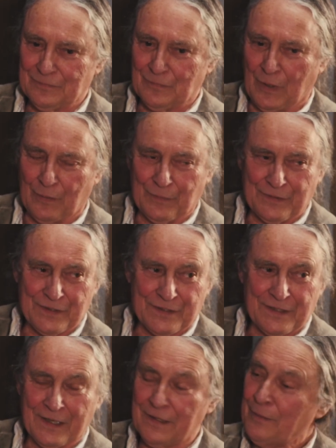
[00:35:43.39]
why don't we
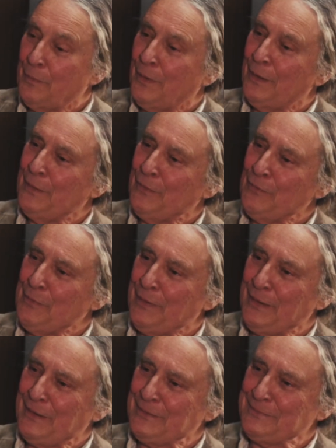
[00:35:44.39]
just say goodbye to
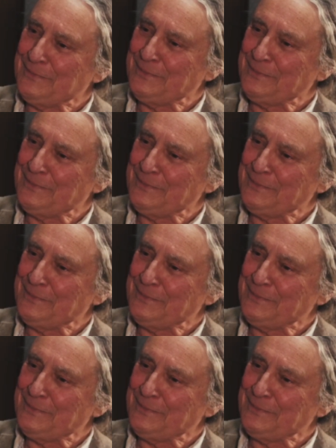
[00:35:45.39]
everybody?